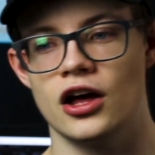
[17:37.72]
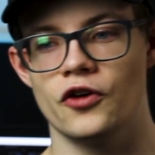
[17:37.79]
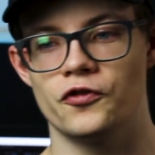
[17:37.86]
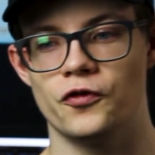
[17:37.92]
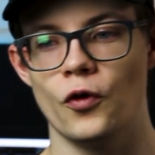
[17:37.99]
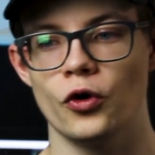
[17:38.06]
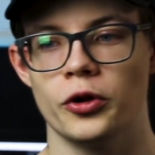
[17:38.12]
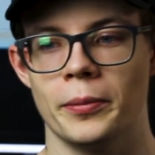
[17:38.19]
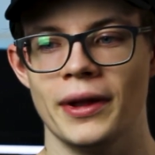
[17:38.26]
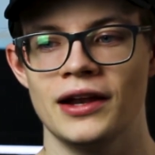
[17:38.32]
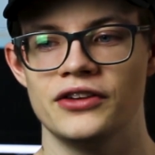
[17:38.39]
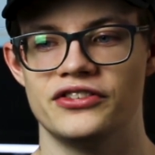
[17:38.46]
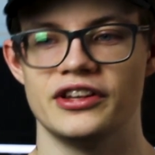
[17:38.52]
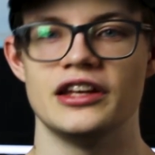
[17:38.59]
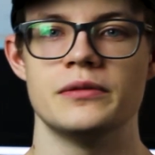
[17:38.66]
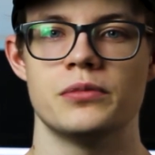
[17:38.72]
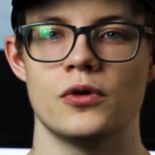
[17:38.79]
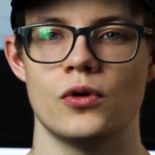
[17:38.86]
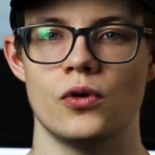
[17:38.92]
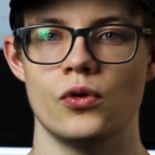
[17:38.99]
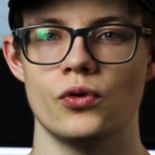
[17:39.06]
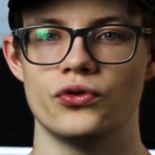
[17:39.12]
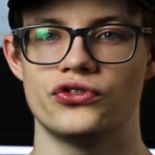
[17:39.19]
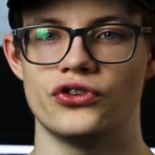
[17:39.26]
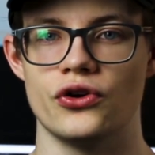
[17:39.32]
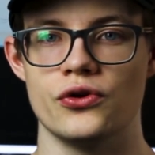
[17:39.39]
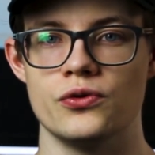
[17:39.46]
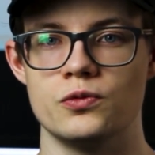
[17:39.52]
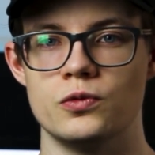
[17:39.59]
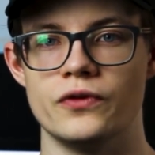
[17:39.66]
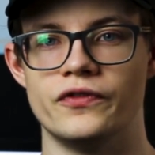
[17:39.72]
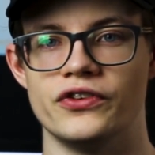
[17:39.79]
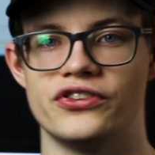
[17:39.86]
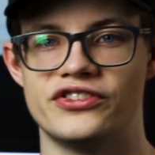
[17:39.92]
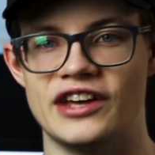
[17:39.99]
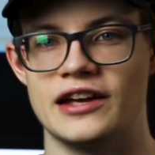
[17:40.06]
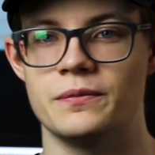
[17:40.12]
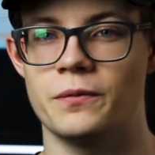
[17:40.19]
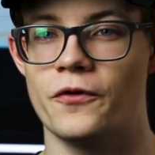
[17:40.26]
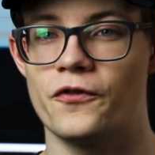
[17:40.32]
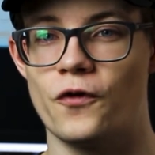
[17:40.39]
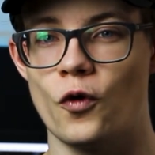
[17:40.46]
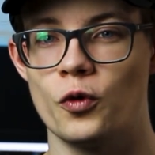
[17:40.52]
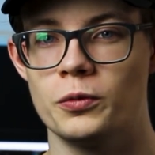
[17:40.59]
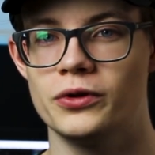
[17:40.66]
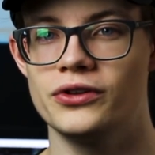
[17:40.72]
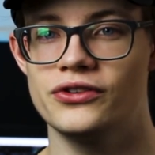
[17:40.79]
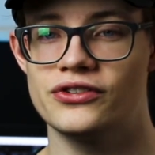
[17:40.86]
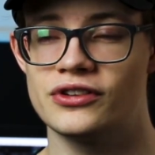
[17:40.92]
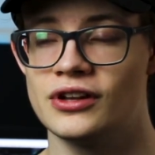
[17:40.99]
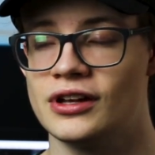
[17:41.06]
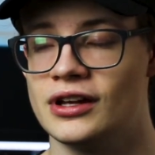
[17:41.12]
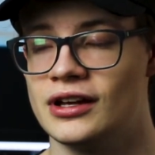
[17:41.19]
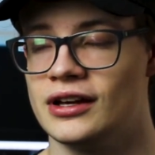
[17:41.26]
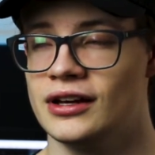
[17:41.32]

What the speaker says: affordability but also with the same performance.